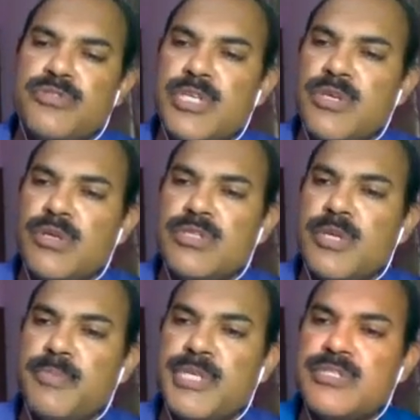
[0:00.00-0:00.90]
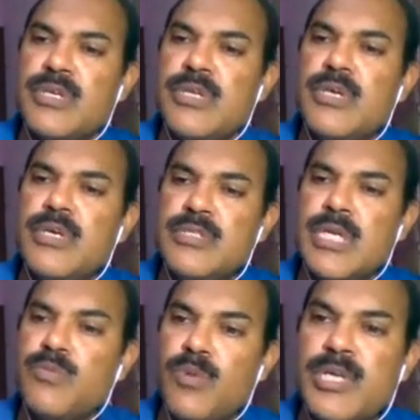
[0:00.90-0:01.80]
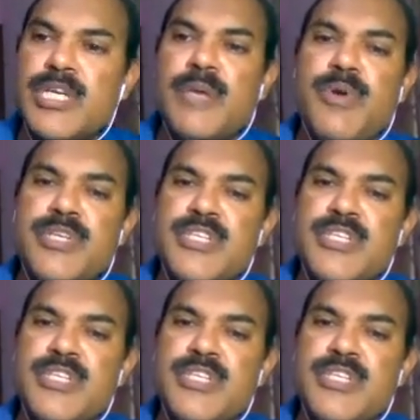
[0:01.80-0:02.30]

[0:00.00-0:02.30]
prosthetic orthotic person that what type of